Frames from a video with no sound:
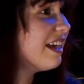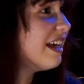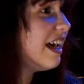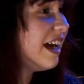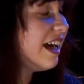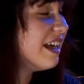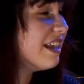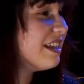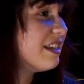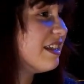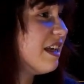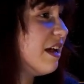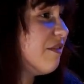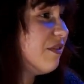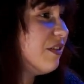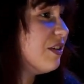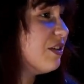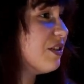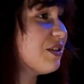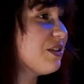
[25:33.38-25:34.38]
It's
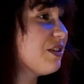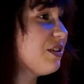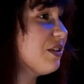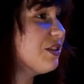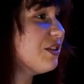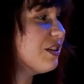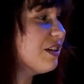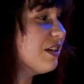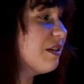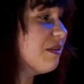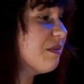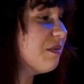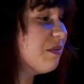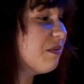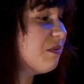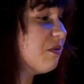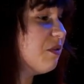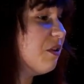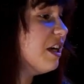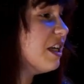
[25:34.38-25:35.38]
definitely just such a
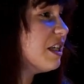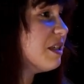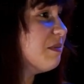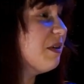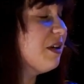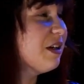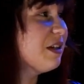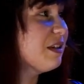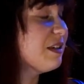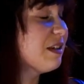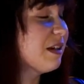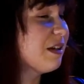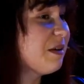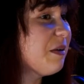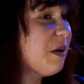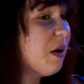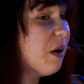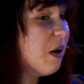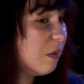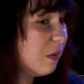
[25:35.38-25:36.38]
great experience.
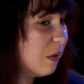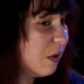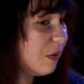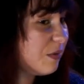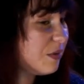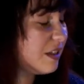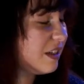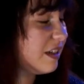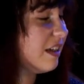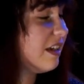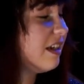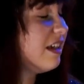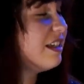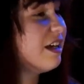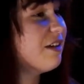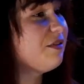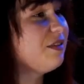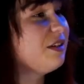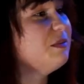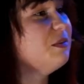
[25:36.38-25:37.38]
I would love to
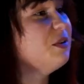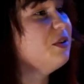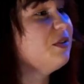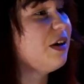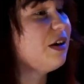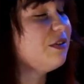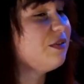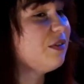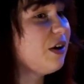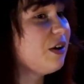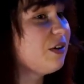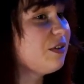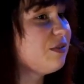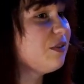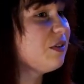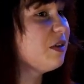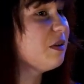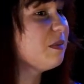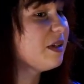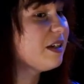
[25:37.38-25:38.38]
definitely move out of Ireland
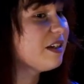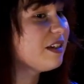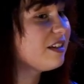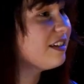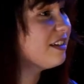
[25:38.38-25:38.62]
for a bit and